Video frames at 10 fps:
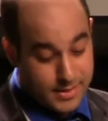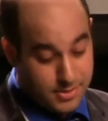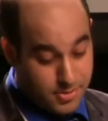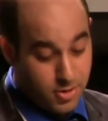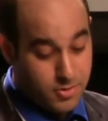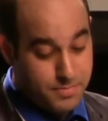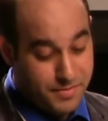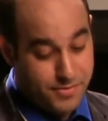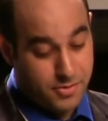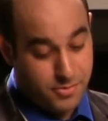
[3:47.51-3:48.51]
to go
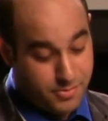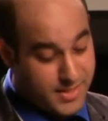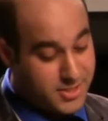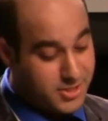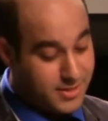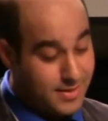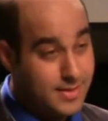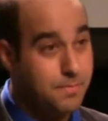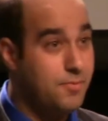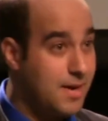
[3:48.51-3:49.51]
before we reach
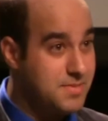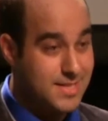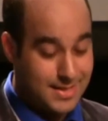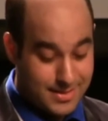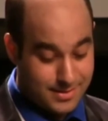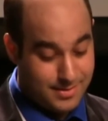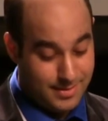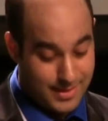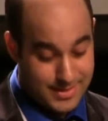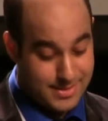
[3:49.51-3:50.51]
the promised land,
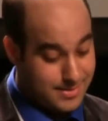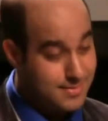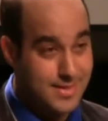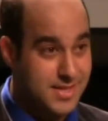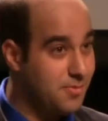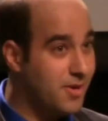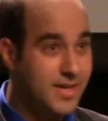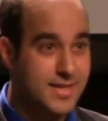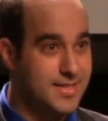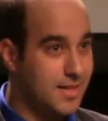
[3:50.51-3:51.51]
as
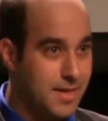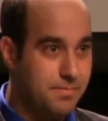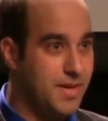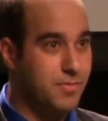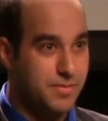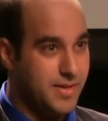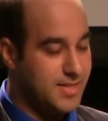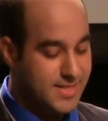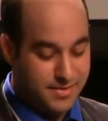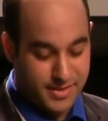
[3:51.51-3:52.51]
ironic as it can be when we
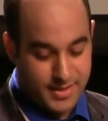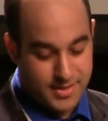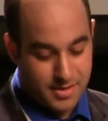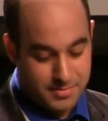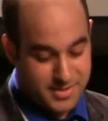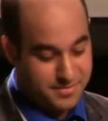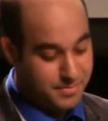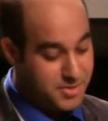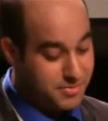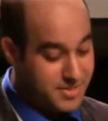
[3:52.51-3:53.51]
are 70 kilometers
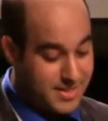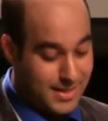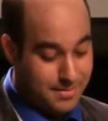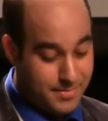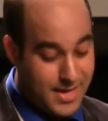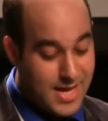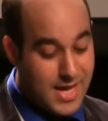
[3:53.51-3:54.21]
from Jerusalem,